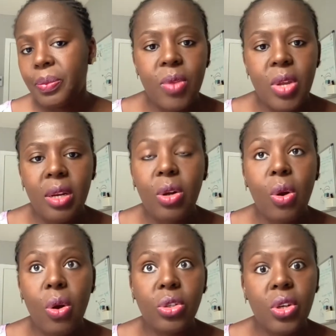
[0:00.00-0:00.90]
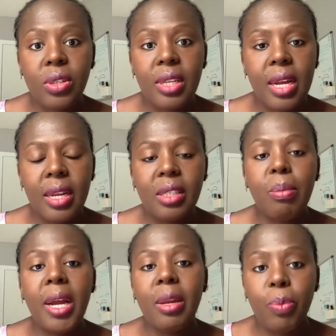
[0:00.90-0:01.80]
they're not conscious that
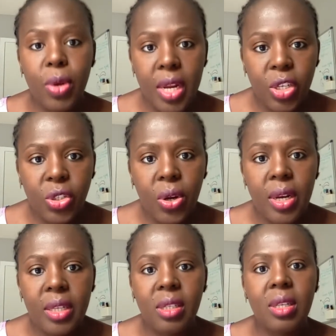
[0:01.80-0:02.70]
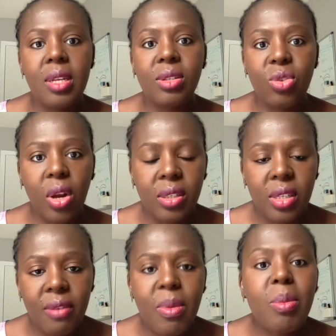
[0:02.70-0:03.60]
it's manipulation, it's
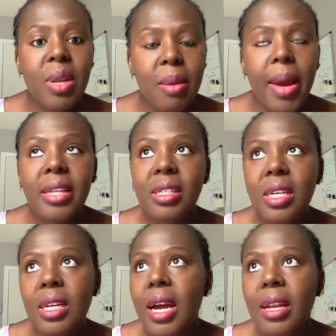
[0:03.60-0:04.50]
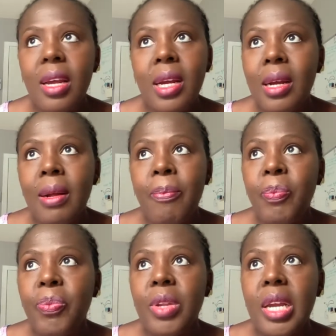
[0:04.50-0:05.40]
destructive. Maybe they might see that
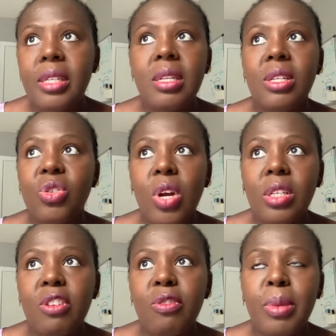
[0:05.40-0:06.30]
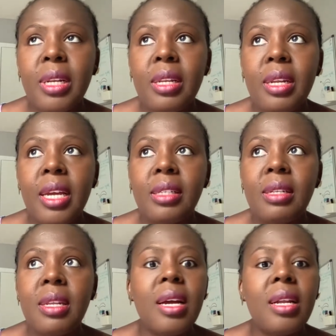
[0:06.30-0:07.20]
it's destructive, but it's
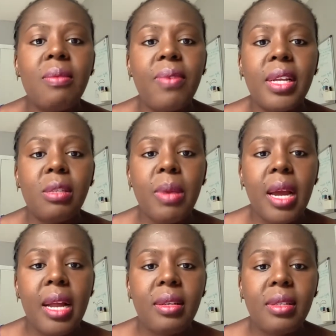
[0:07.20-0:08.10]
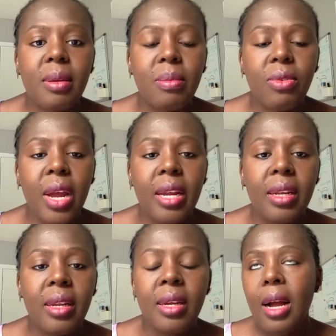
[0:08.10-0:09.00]
their defense mechanism,
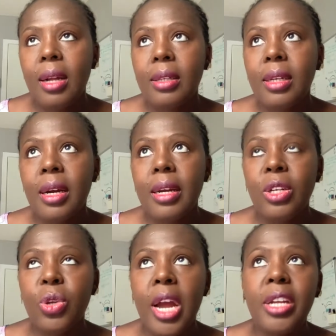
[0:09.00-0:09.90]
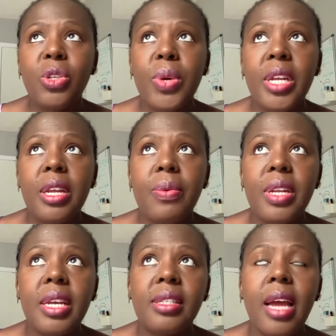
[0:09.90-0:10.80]
right? And in doing the
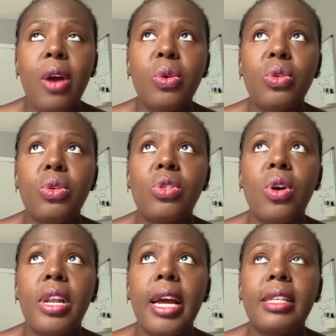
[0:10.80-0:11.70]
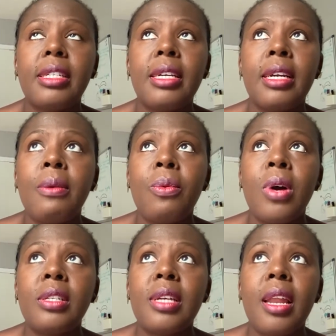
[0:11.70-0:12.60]
readings, I also saw that the
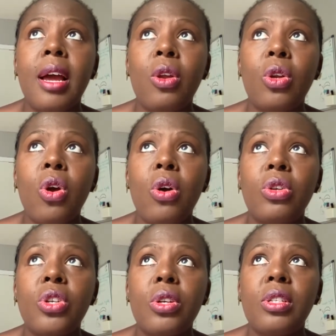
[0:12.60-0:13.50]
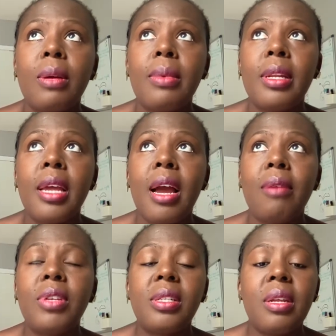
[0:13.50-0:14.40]
ones that are not conscious, they
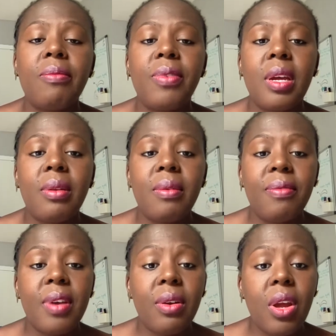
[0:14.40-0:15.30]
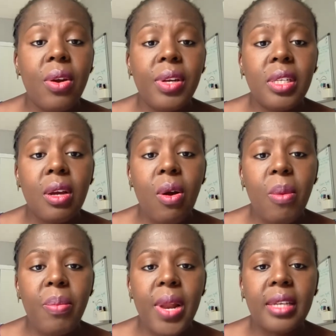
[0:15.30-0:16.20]
have this inferiority
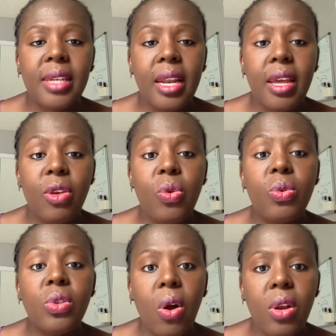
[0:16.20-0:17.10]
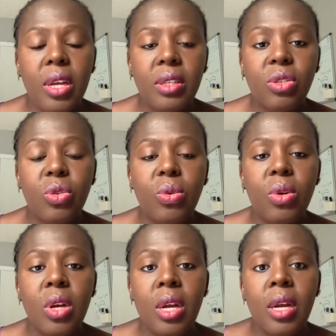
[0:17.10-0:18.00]
complex, and they use others
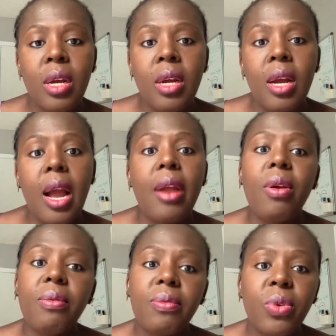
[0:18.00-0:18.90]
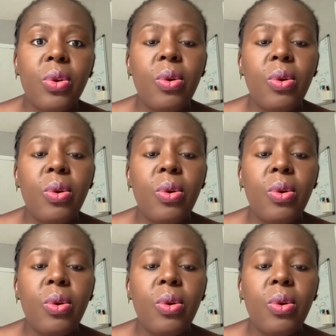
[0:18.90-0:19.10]
to kind of,